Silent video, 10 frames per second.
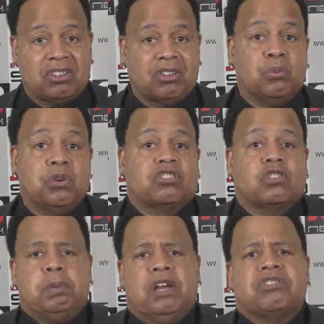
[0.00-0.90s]
the ones
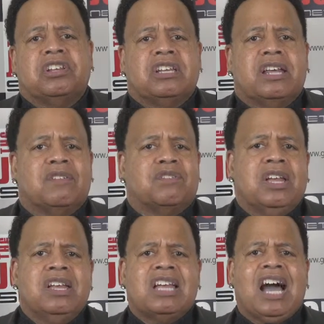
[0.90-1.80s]
especially that have
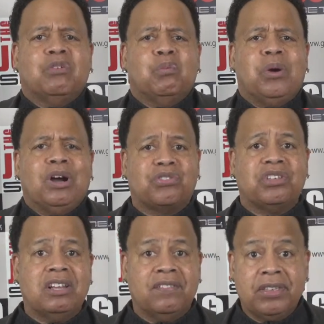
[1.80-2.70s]
gotten
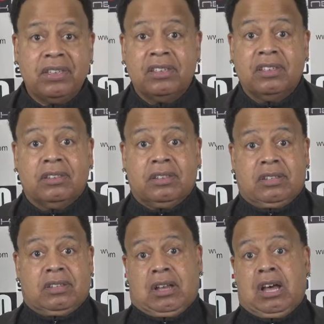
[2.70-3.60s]
wealthy
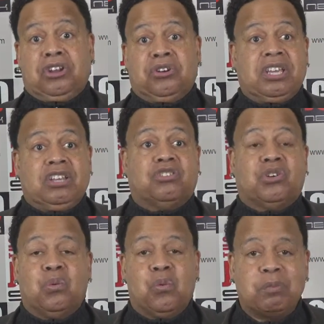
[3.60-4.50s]
under his
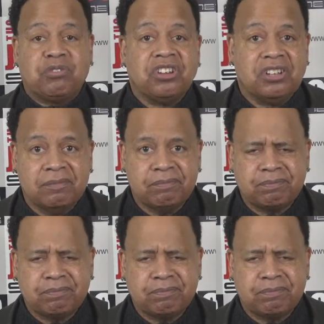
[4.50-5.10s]
corruption,